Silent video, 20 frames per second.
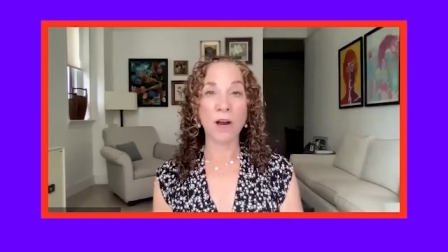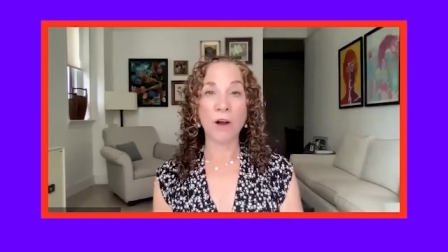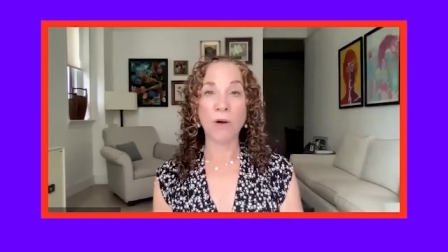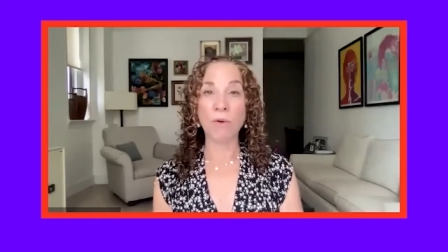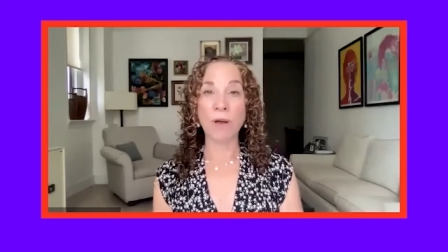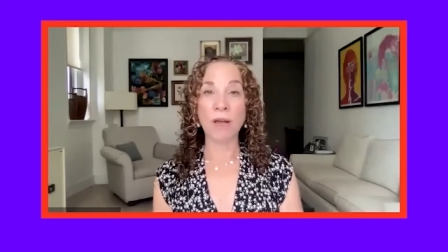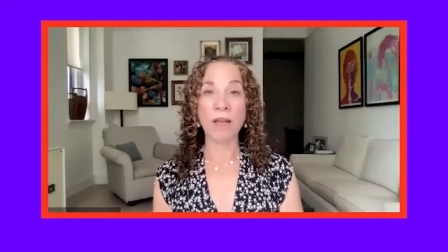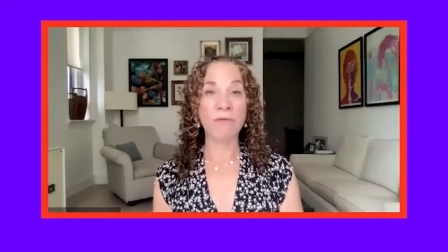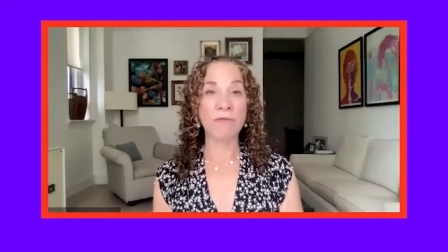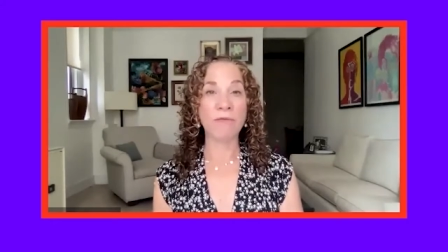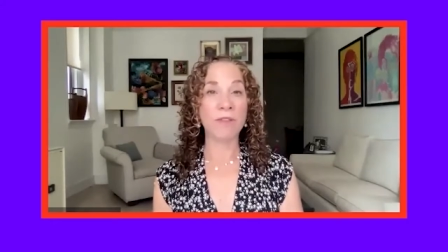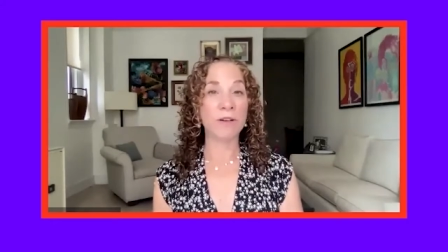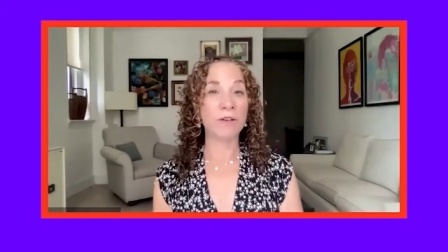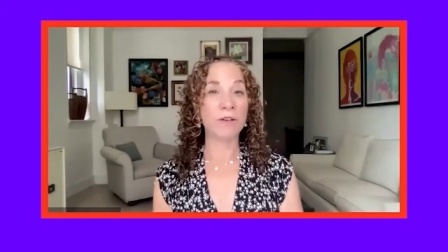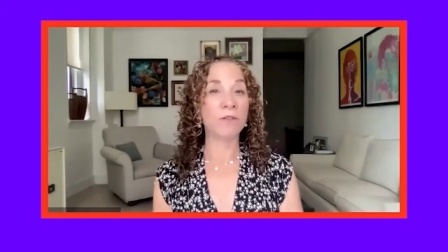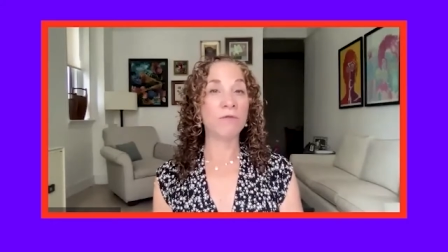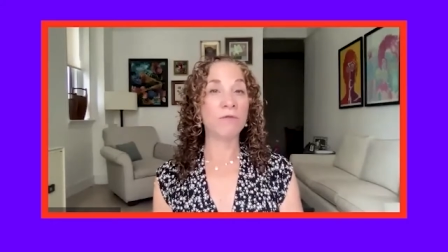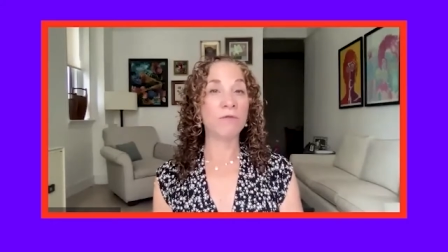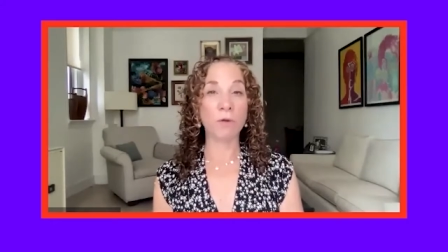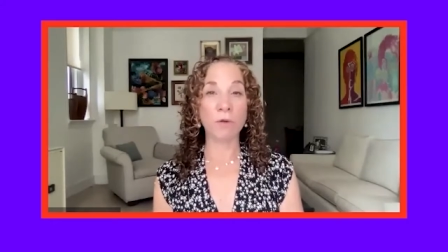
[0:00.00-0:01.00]
You know,
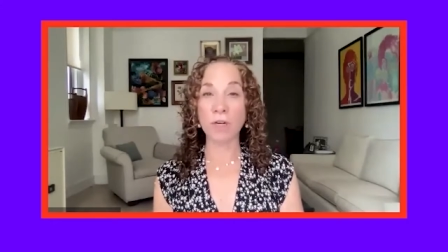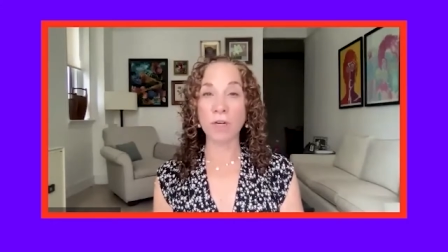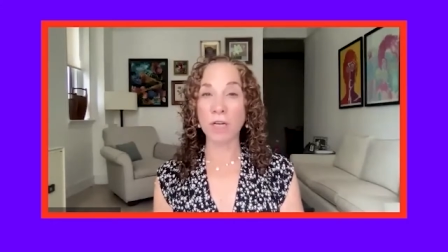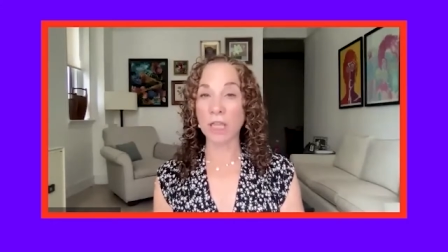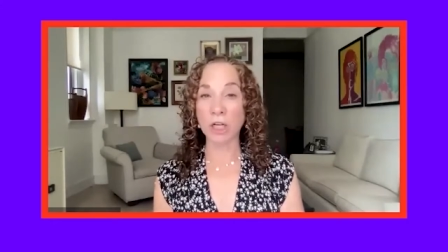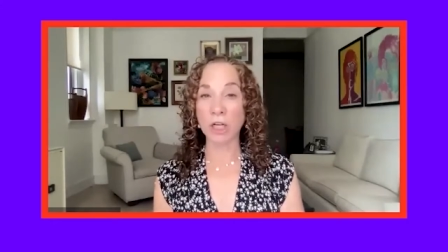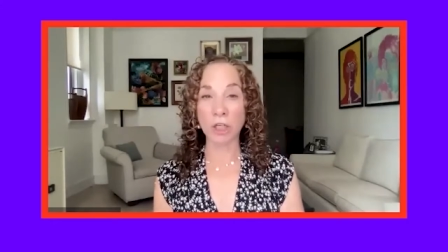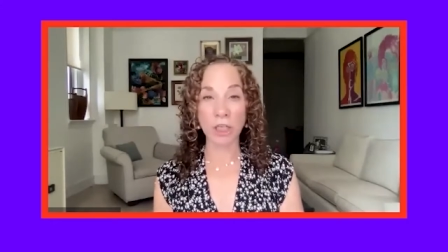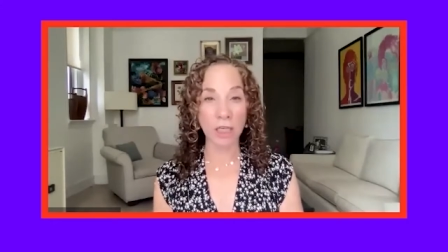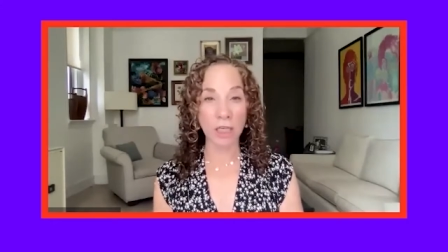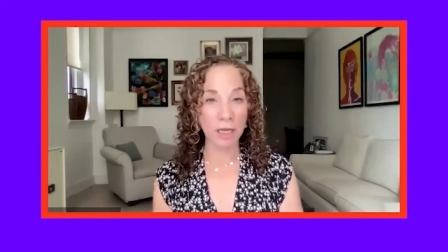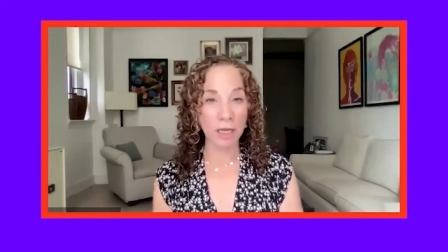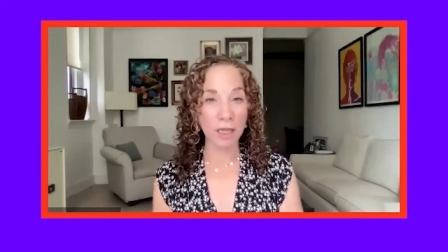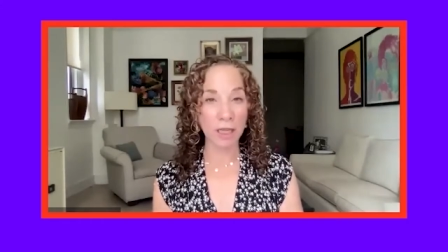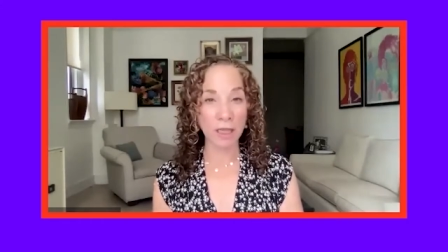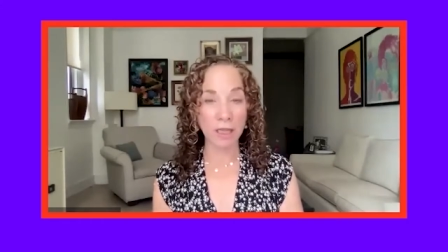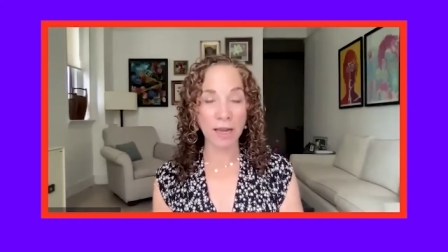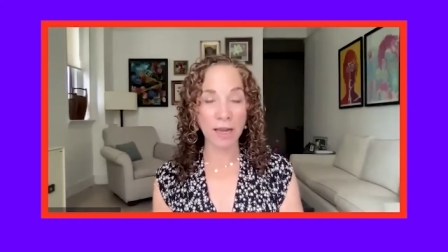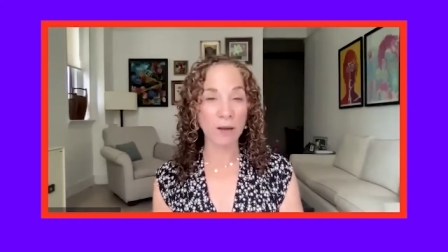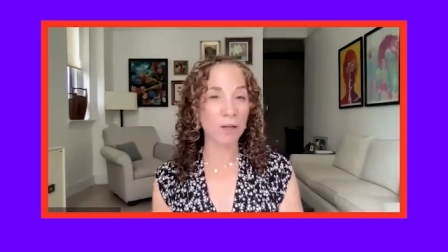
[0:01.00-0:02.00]
if there's food in their
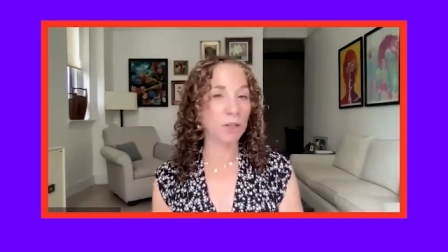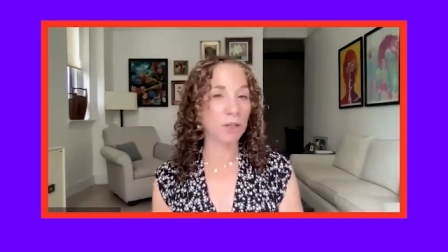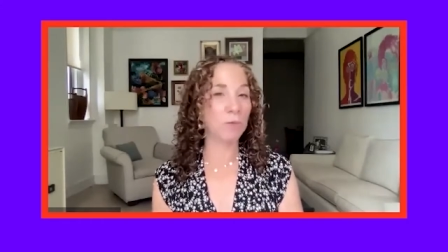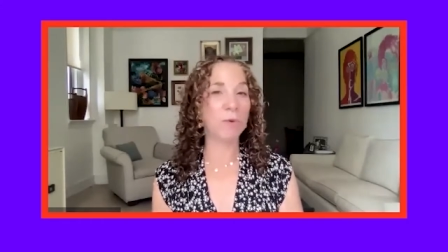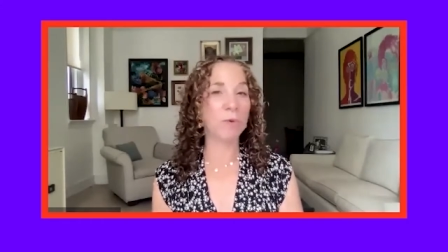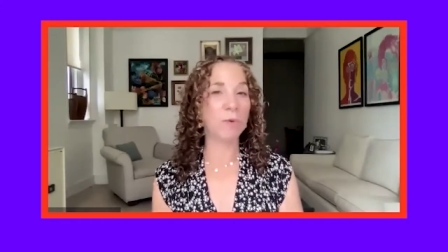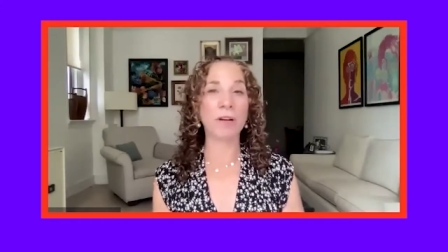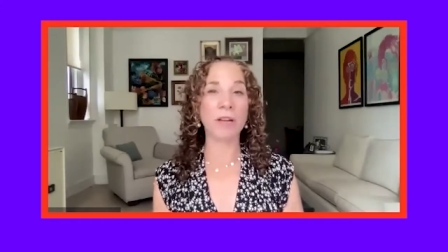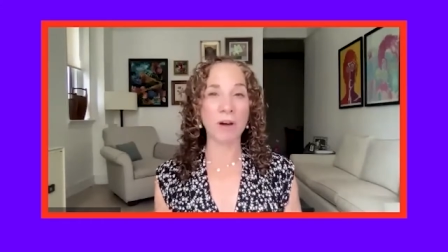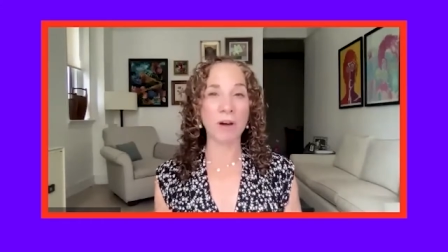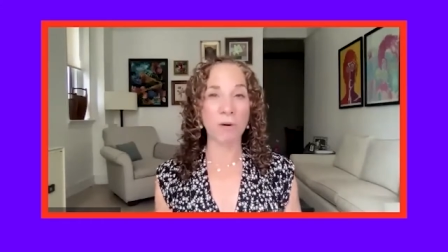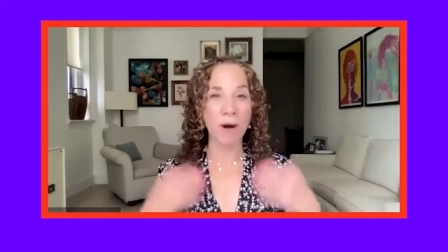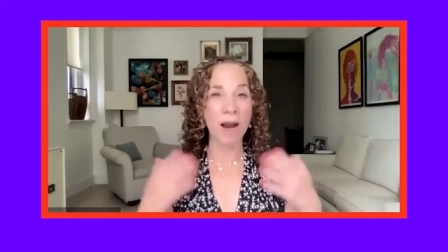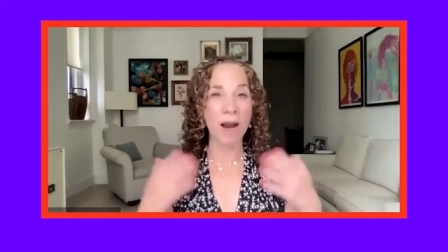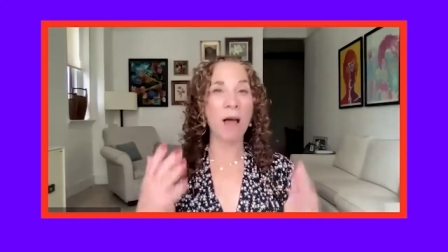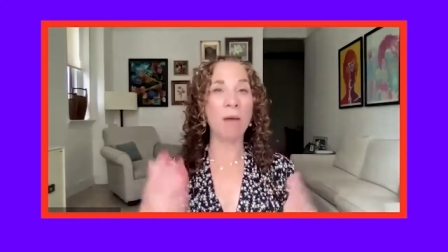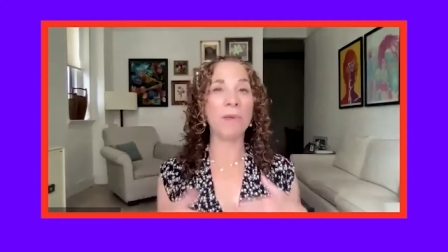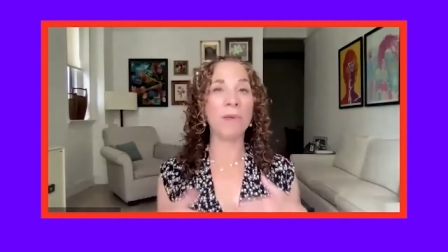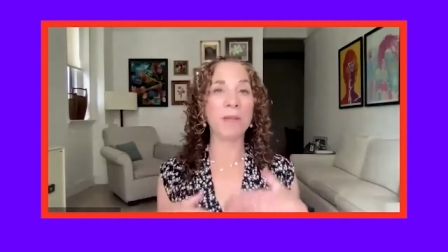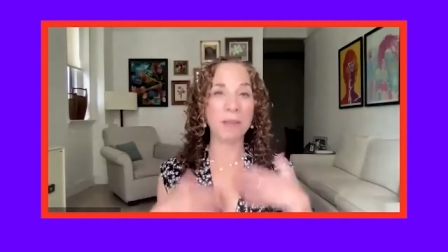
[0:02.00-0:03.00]
teeth, like because we're you
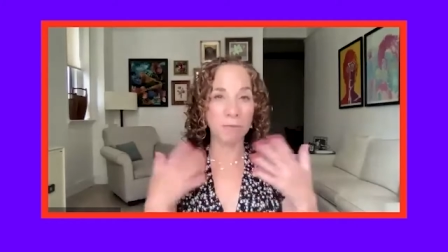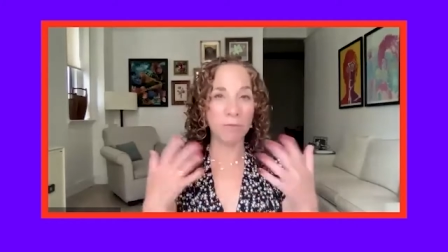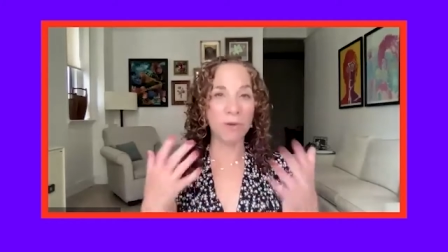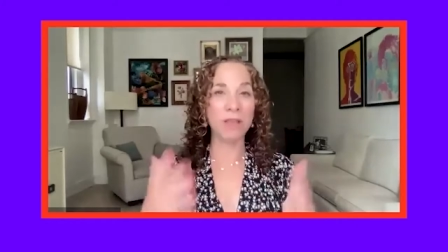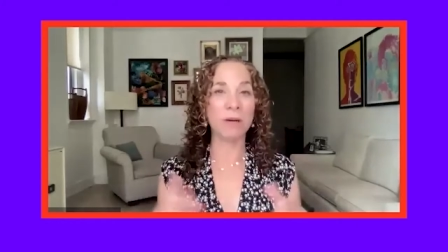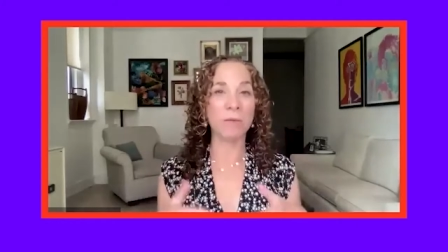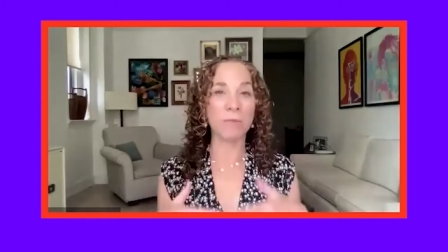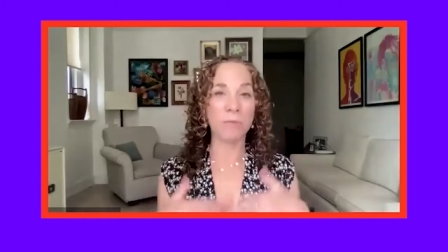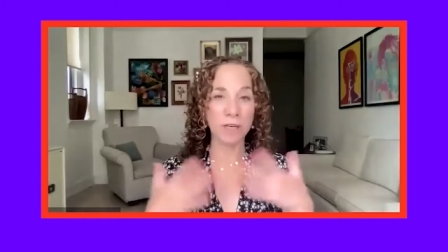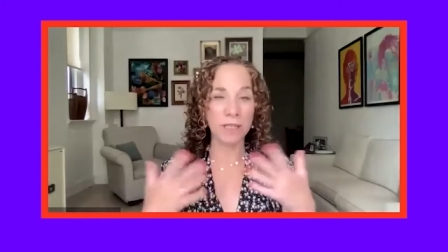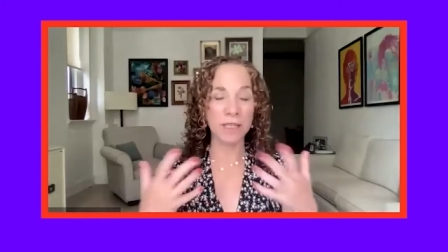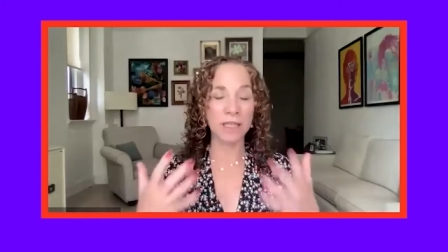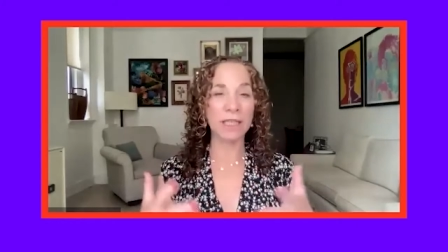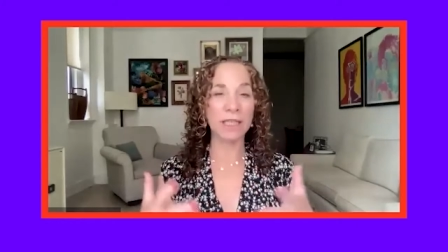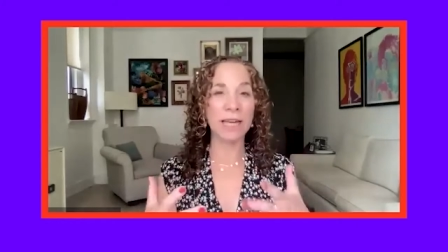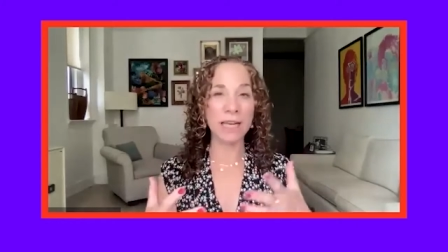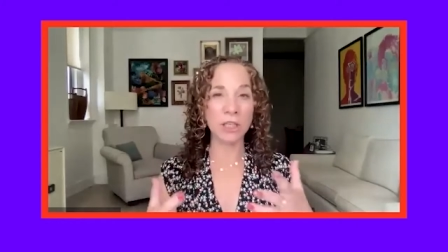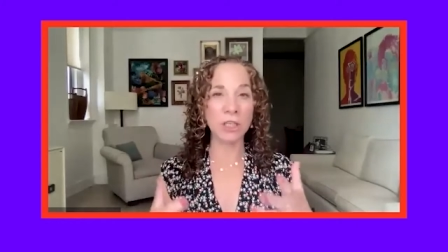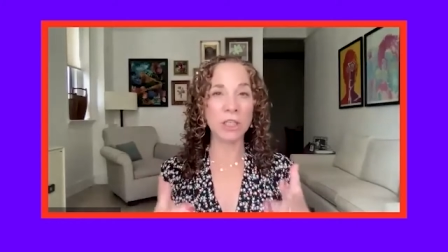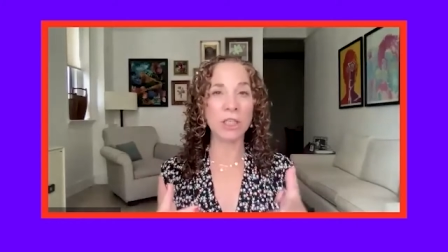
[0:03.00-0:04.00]
know we're helping them with their
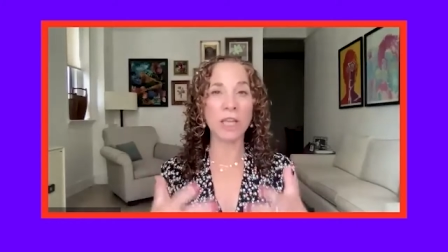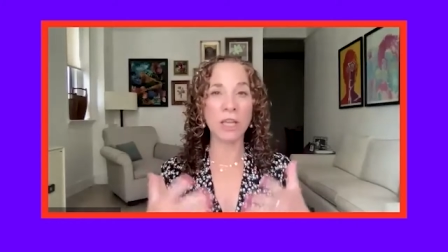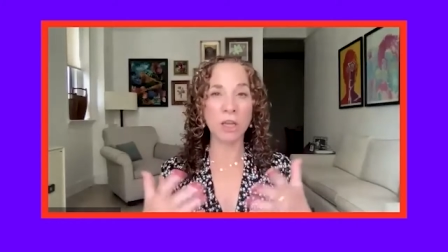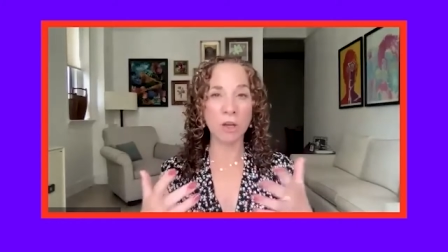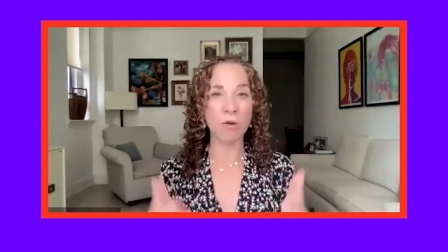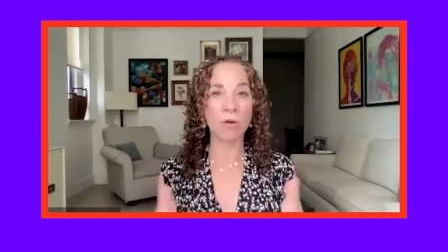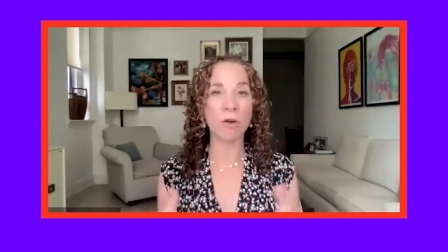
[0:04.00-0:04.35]
presentations.